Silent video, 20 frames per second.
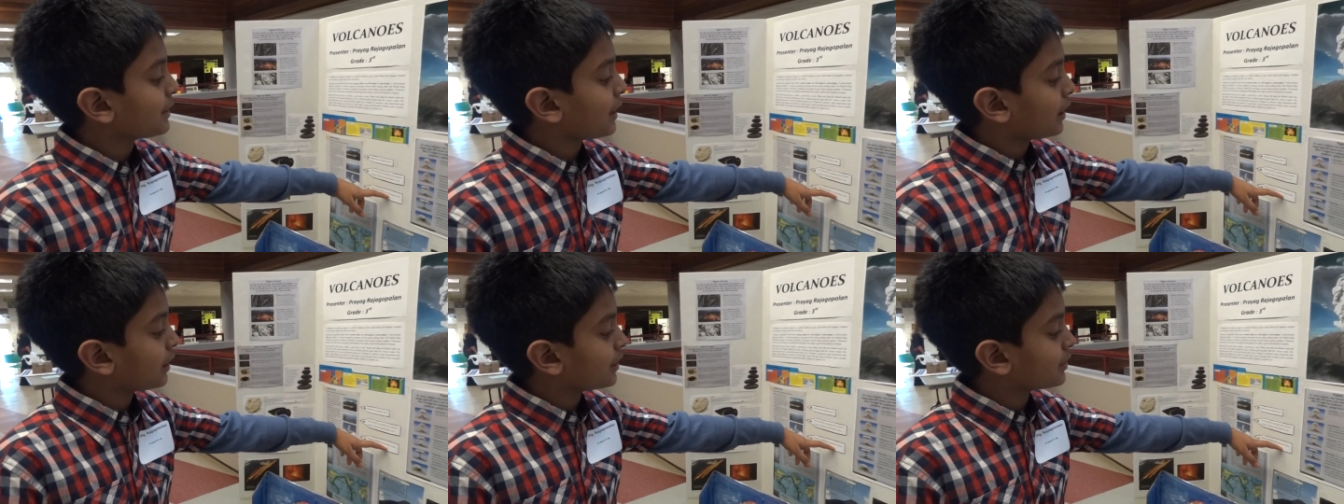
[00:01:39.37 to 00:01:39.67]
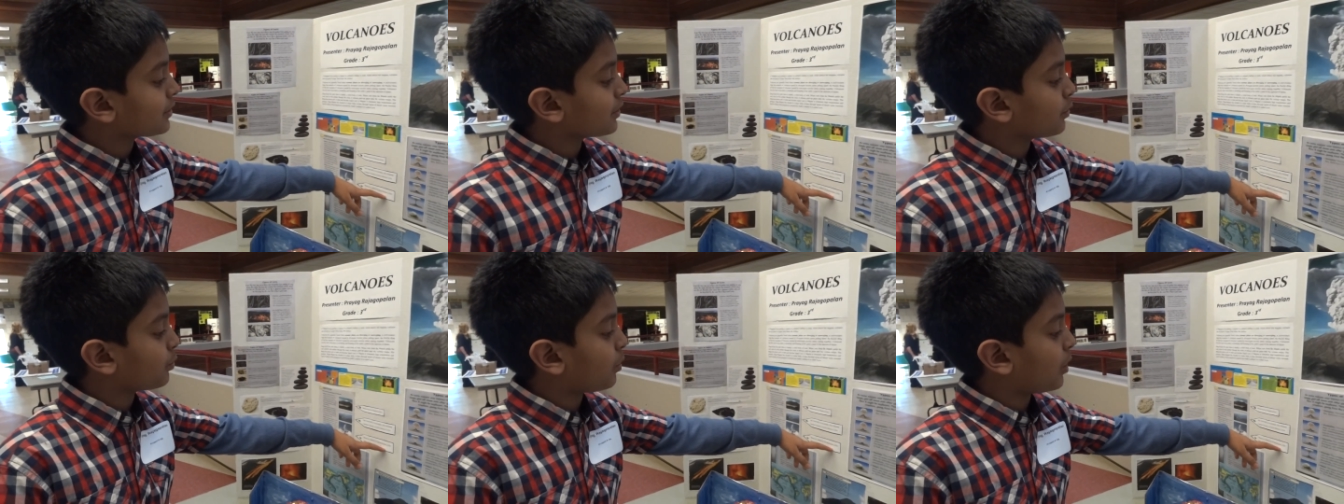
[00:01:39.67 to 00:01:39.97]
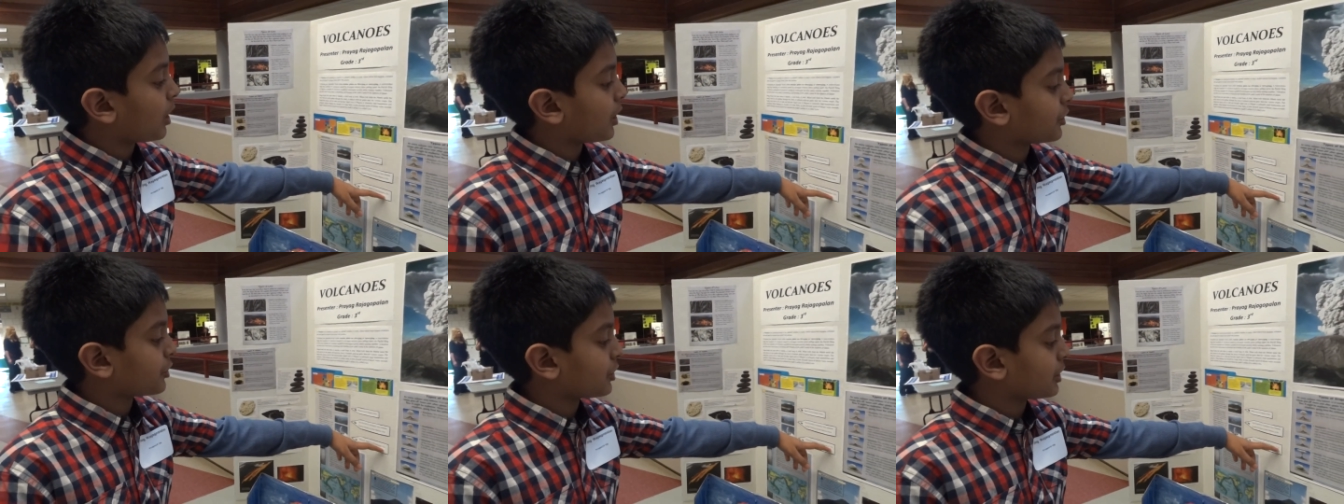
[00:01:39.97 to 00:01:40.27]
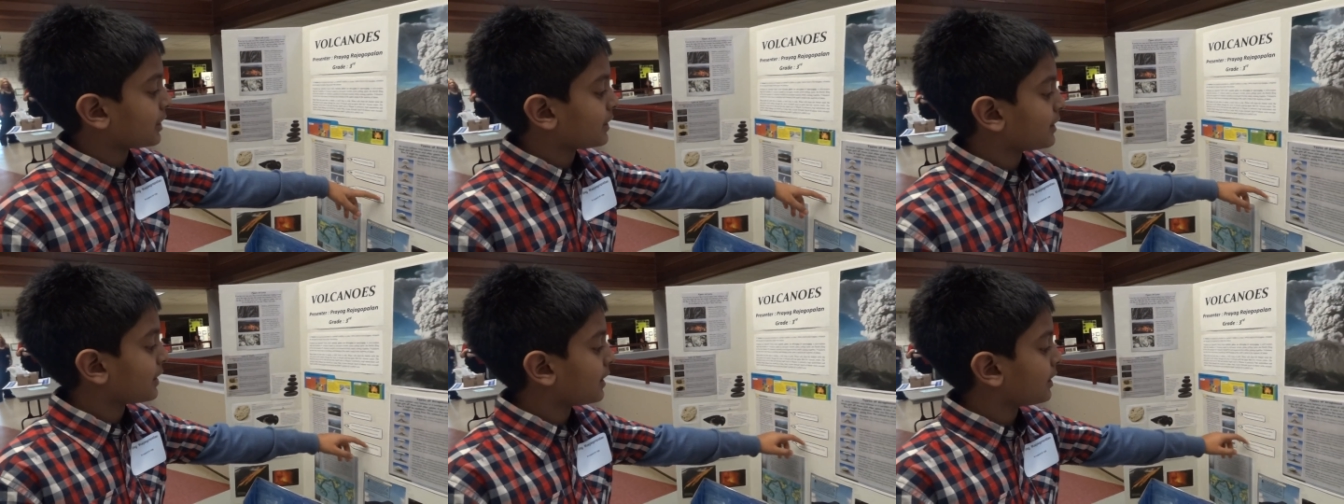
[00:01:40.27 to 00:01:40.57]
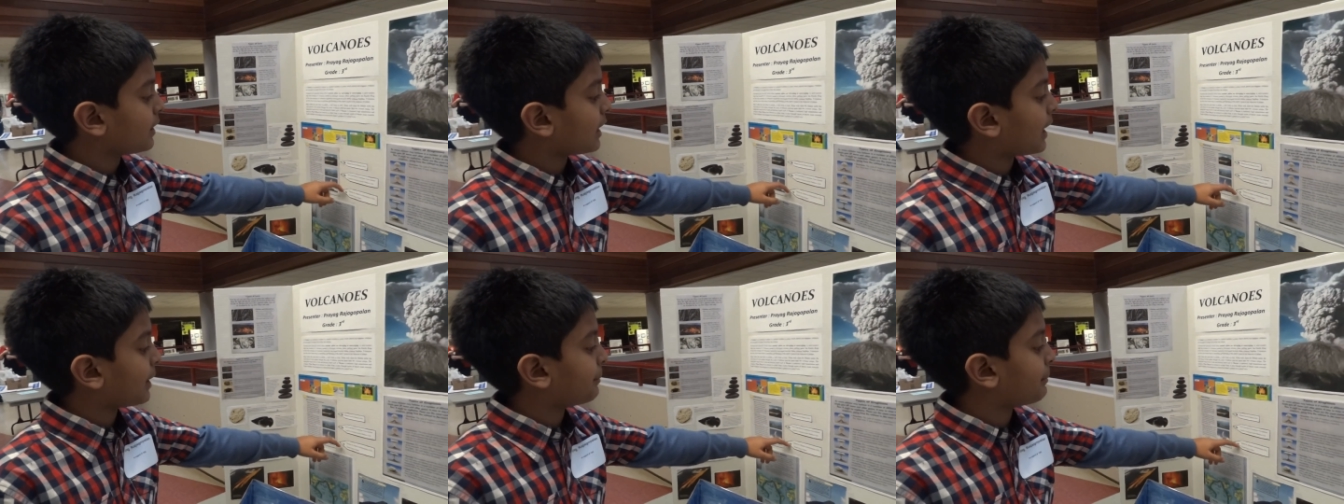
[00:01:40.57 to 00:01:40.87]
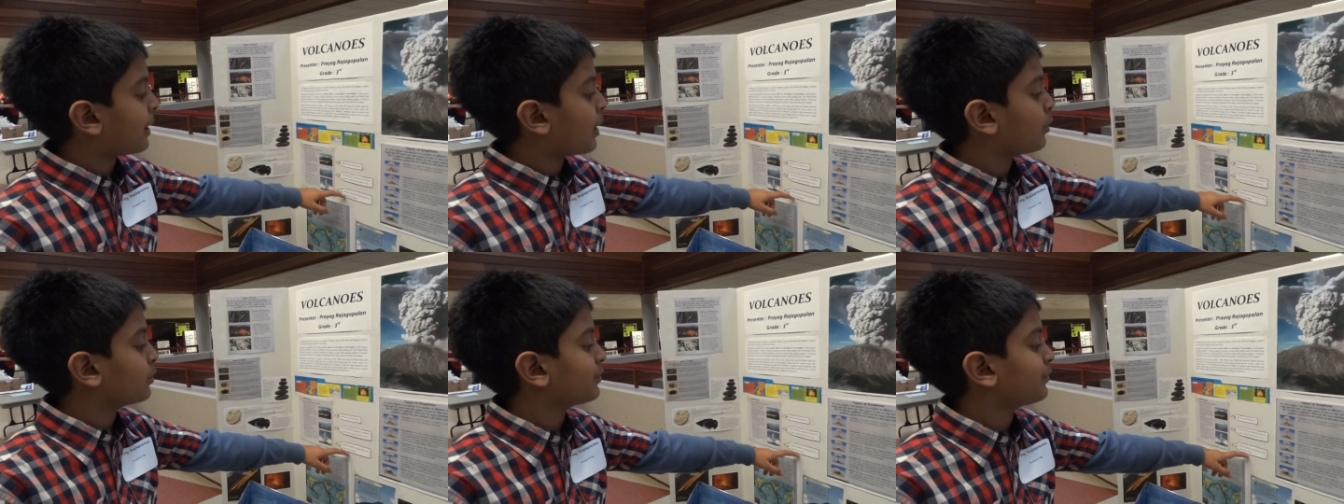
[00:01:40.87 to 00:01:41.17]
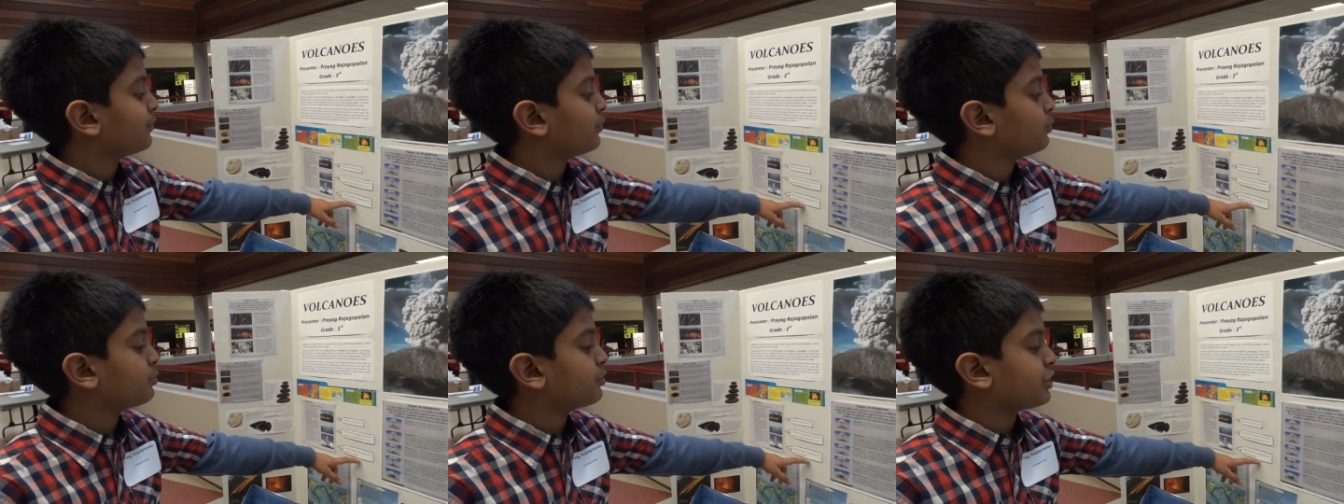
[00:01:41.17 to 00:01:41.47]
Helens in Washington and Mount
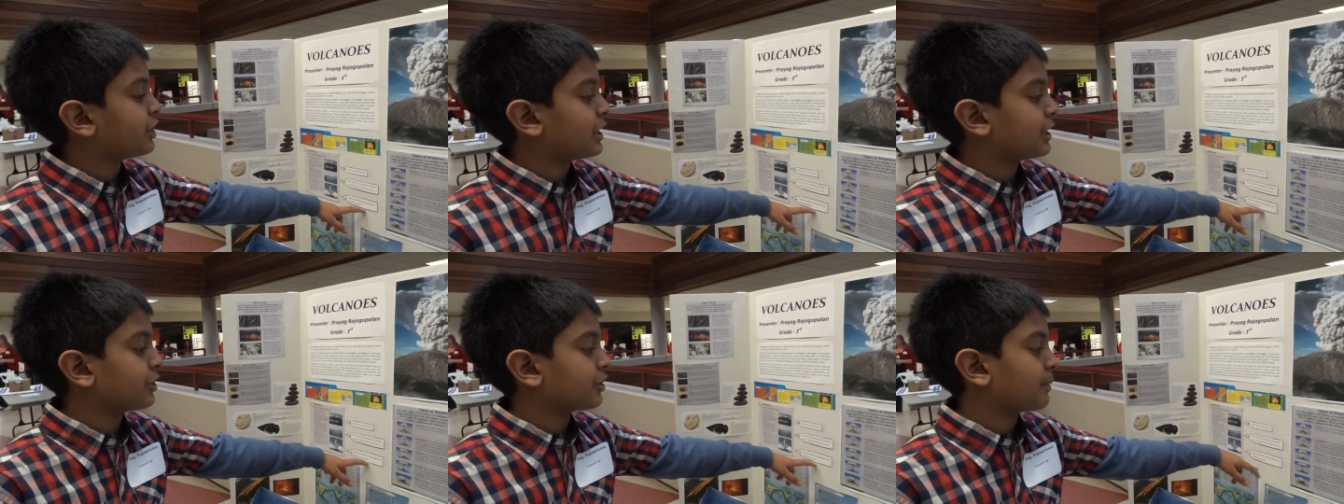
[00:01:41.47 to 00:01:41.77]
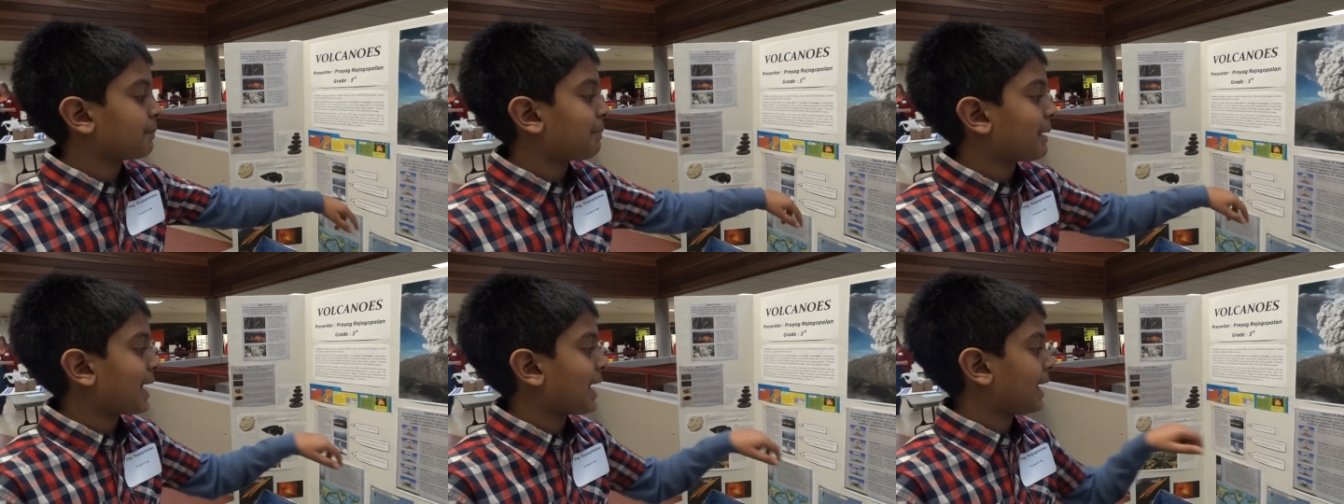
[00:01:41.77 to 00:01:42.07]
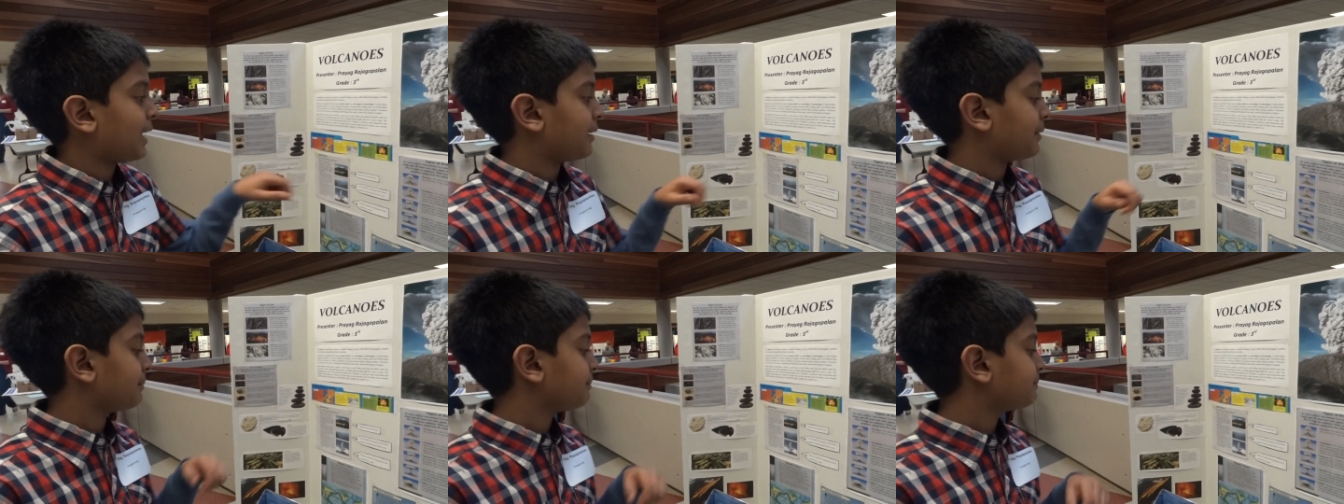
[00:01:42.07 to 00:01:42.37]
Fuji in Japan.